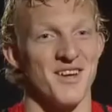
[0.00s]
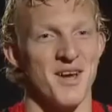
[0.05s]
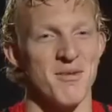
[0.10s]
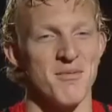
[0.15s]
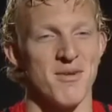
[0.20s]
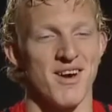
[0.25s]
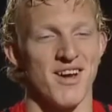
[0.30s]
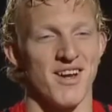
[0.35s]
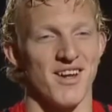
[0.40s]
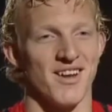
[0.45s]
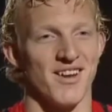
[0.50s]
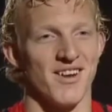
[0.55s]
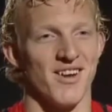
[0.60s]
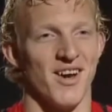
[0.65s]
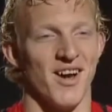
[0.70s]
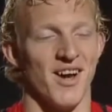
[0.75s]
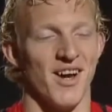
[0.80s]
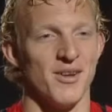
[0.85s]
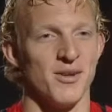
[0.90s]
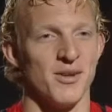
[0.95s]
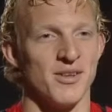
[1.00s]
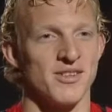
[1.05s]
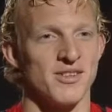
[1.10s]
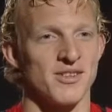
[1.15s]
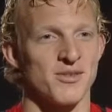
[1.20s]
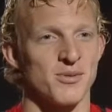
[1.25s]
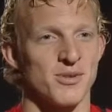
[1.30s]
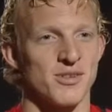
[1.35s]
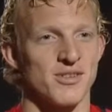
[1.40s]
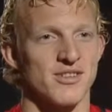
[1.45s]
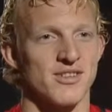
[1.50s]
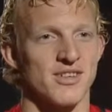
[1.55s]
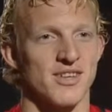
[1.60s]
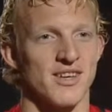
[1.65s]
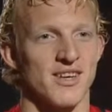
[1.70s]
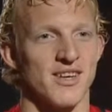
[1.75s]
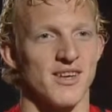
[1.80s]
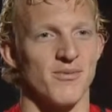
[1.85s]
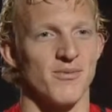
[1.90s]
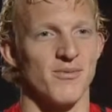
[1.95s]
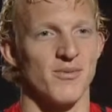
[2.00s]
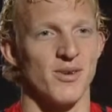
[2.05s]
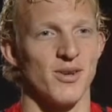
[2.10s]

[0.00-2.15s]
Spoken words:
Am I? No, it just was, I